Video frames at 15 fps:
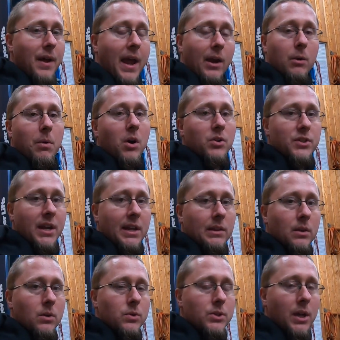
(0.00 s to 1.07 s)
handlebars
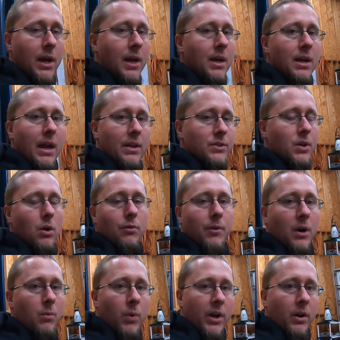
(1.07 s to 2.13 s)
getting loose, is no
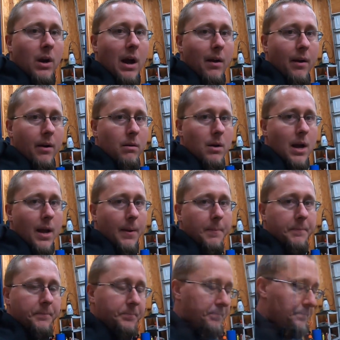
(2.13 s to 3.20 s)
fun when you're out on a ride.